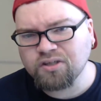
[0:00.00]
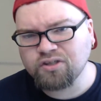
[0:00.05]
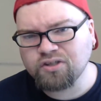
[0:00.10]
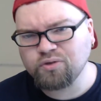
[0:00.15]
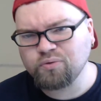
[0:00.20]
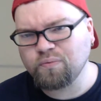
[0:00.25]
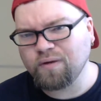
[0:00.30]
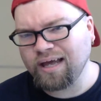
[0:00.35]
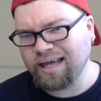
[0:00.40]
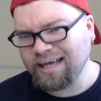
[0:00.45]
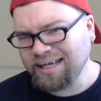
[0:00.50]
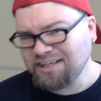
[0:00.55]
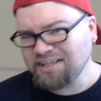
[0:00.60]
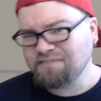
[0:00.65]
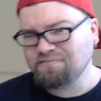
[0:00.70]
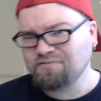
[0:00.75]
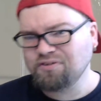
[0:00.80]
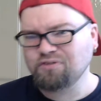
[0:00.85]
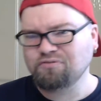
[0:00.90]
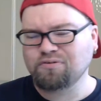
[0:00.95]
Do
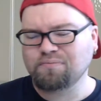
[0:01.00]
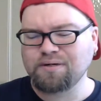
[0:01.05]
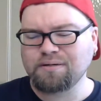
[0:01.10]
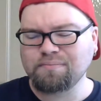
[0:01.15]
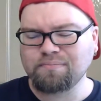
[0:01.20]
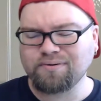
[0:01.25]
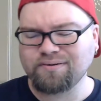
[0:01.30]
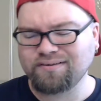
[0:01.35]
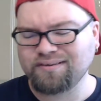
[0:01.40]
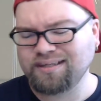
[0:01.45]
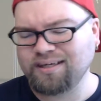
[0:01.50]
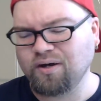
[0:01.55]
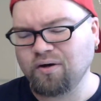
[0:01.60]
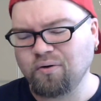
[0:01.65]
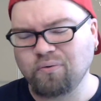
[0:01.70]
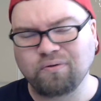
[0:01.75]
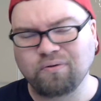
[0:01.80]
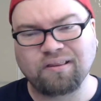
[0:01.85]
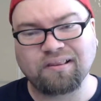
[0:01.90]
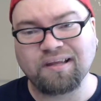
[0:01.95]
any of you remember the
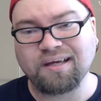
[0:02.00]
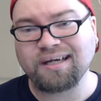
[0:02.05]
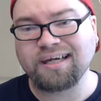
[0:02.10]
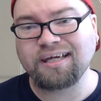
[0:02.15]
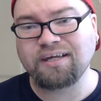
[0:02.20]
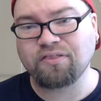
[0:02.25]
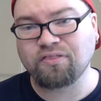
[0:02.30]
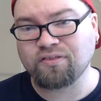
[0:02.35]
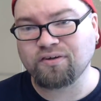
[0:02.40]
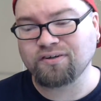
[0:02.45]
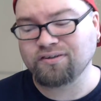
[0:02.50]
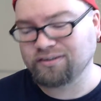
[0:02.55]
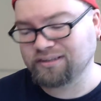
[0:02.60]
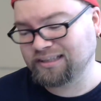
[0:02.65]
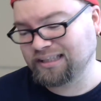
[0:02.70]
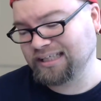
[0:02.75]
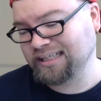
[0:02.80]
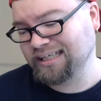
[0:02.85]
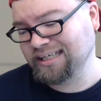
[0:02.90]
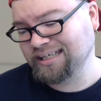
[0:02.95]
old Lucky
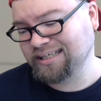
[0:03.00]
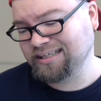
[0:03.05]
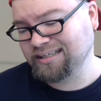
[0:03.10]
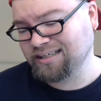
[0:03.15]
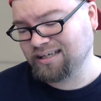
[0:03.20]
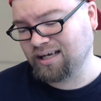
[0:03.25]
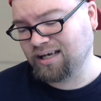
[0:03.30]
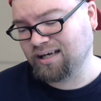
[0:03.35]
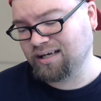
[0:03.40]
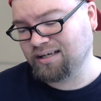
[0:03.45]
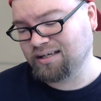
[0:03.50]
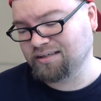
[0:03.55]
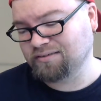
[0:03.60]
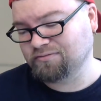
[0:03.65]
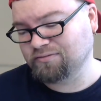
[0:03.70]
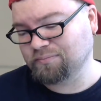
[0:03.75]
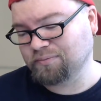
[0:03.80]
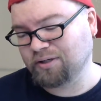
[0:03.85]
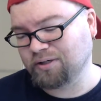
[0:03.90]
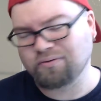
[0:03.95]
13
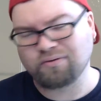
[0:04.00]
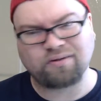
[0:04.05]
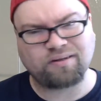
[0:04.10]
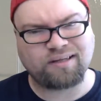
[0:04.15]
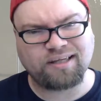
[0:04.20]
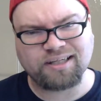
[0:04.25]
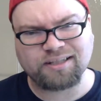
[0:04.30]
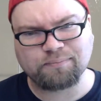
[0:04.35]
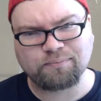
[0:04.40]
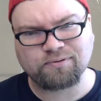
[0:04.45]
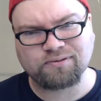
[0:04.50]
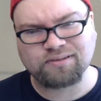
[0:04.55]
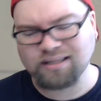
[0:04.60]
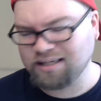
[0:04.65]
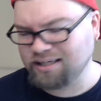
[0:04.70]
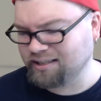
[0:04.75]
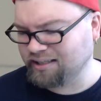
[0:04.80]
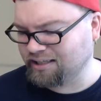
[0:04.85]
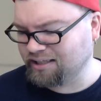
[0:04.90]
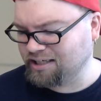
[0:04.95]
from Colt Collectibles
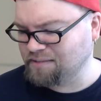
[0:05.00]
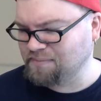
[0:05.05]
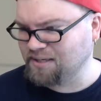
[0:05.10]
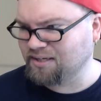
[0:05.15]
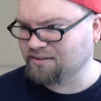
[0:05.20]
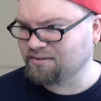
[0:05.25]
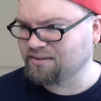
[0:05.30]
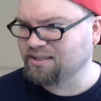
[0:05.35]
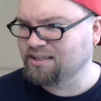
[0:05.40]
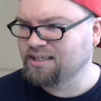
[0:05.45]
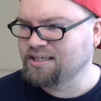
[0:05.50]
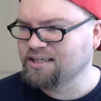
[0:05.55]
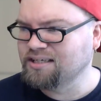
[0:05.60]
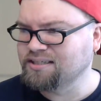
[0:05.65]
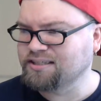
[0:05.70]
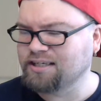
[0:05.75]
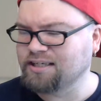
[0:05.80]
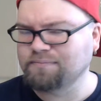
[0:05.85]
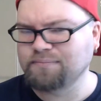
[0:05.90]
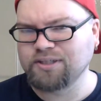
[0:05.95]
line that came out
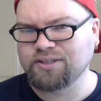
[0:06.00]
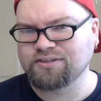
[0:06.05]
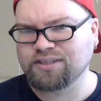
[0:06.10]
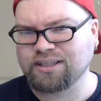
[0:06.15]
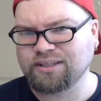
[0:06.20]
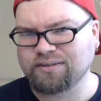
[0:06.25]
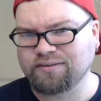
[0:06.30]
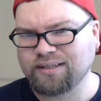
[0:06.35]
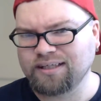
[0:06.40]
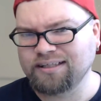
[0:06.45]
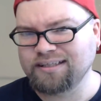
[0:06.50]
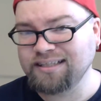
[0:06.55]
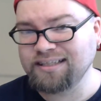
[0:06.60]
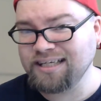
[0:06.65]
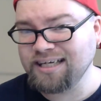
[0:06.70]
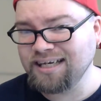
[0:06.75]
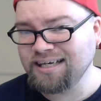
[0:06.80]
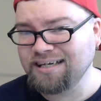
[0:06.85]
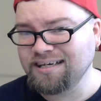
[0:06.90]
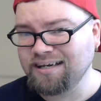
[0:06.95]
some years ago? They
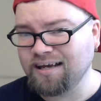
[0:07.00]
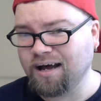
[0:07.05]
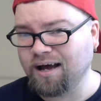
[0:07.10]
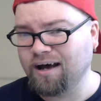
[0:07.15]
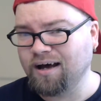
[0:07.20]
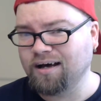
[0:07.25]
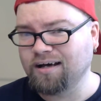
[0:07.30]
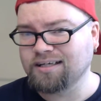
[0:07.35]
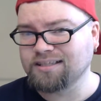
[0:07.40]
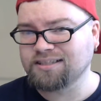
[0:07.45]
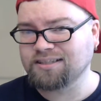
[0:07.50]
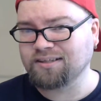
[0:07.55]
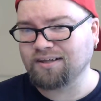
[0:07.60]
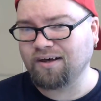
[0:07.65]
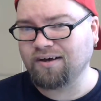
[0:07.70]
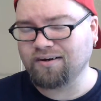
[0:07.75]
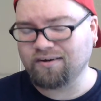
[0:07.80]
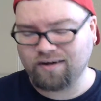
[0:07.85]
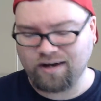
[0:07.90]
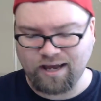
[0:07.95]
did
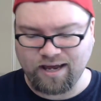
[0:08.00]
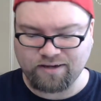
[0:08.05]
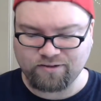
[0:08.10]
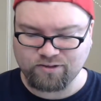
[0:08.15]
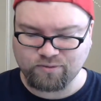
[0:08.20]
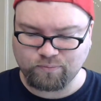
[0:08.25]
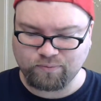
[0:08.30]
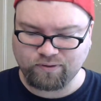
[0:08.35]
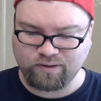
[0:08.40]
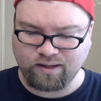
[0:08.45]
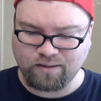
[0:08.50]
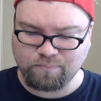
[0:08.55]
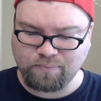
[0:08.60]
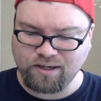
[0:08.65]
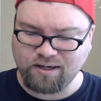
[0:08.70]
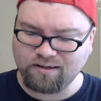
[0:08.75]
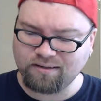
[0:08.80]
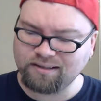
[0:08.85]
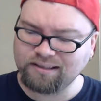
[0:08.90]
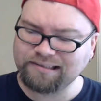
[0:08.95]
Slaughterhouse. Well, they
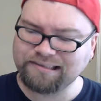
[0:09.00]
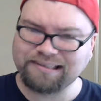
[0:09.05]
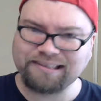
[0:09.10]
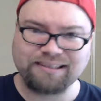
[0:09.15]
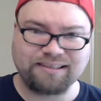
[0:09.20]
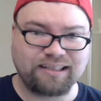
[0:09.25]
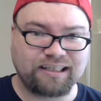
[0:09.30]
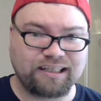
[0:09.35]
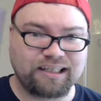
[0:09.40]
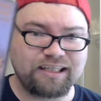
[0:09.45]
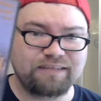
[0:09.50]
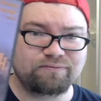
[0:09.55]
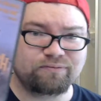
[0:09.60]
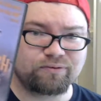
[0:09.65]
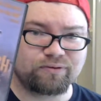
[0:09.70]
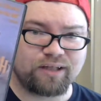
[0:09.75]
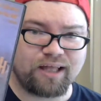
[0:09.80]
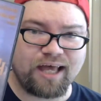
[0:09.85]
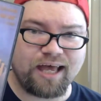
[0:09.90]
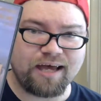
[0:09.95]
apparently did
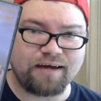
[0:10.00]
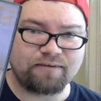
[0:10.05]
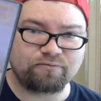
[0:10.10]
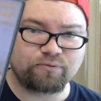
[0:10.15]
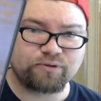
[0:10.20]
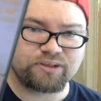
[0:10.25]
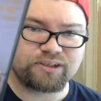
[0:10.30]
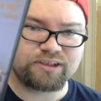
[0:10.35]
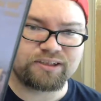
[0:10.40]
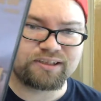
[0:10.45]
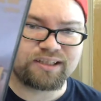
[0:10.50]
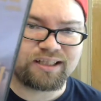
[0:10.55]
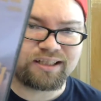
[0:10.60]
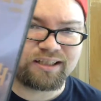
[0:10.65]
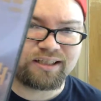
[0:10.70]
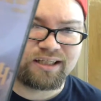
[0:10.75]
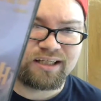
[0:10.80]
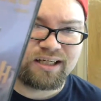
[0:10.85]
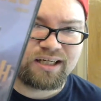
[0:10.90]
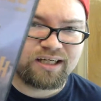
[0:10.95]
Evil Laugh, which is
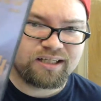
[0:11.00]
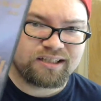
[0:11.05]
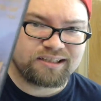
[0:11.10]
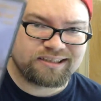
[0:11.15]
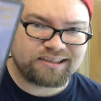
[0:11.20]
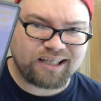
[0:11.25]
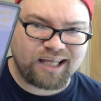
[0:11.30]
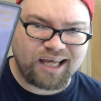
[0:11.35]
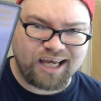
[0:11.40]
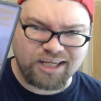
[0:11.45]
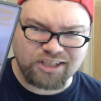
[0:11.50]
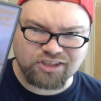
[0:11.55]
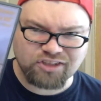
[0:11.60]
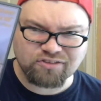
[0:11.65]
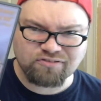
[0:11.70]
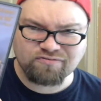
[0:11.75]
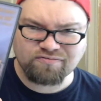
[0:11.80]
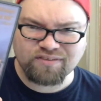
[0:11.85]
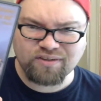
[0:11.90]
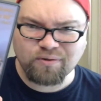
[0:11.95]
a
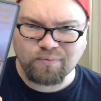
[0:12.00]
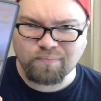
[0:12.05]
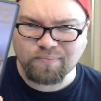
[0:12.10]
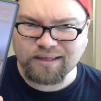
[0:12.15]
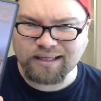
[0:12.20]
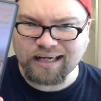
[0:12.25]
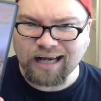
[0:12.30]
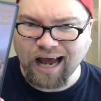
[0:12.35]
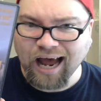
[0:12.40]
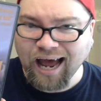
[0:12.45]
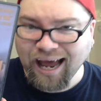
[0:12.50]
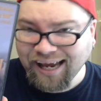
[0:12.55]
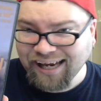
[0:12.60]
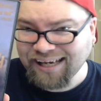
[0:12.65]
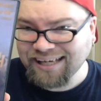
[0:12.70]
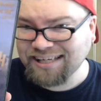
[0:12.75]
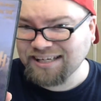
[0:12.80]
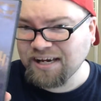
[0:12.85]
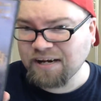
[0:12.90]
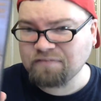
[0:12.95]
slasher film that I
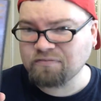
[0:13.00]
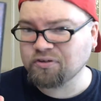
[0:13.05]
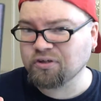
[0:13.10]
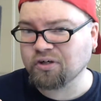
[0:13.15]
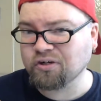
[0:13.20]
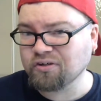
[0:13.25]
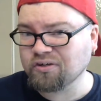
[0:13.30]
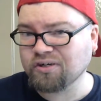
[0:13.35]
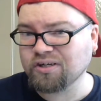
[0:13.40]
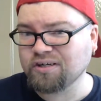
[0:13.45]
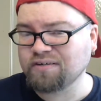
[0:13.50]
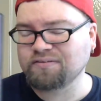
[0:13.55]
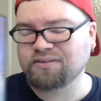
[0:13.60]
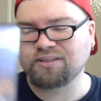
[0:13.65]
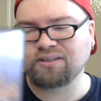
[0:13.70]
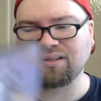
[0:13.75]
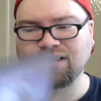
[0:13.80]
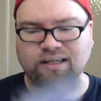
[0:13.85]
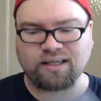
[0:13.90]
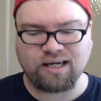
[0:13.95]
had never heard of
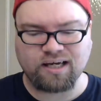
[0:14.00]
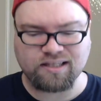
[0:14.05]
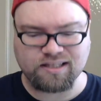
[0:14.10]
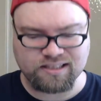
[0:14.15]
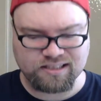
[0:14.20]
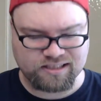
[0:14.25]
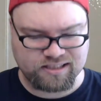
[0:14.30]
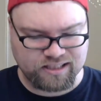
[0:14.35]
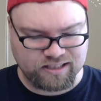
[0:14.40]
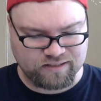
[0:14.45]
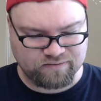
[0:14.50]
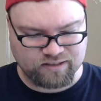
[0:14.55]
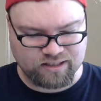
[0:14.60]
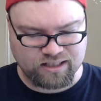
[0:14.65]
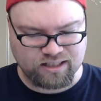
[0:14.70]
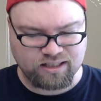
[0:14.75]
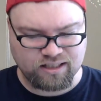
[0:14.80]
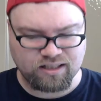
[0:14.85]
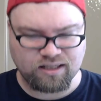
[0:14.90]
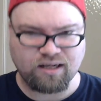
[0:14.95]
until I got this
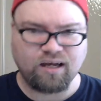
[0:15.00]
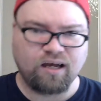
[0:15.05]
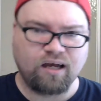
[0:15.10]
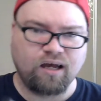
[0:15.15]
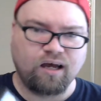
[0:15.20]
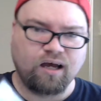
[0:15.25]
DVD.